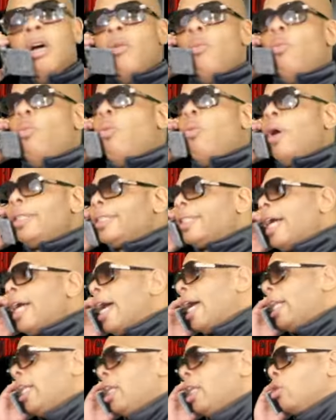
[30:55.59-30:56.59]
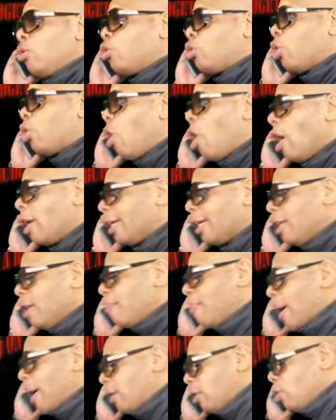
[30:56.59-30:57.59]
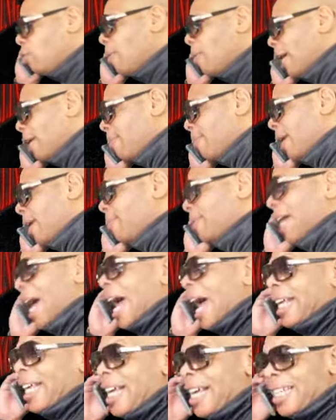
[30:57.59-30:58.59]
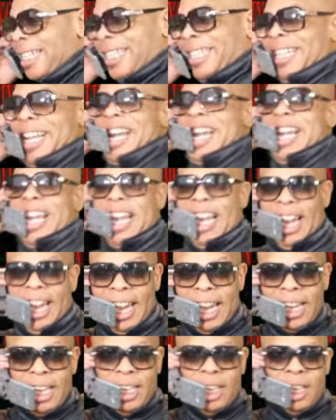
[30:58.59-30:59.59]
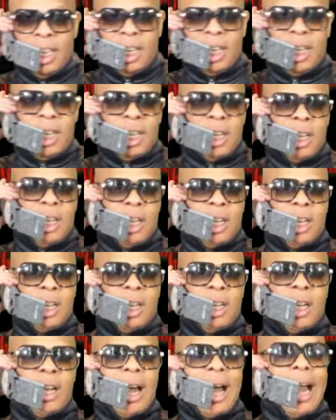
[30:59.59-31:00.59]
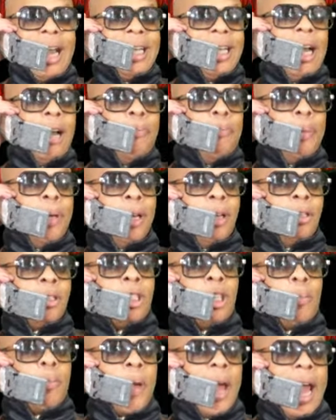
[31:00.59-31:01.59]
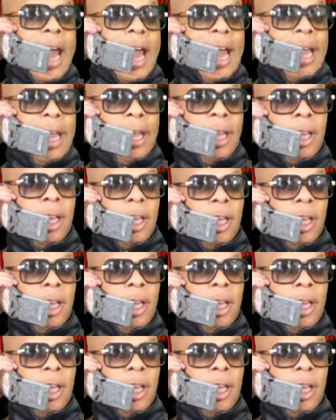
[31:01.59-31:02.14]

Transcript: What the hell are you talking about? You might have made a mistake. I can't stay here. I got bills to pay.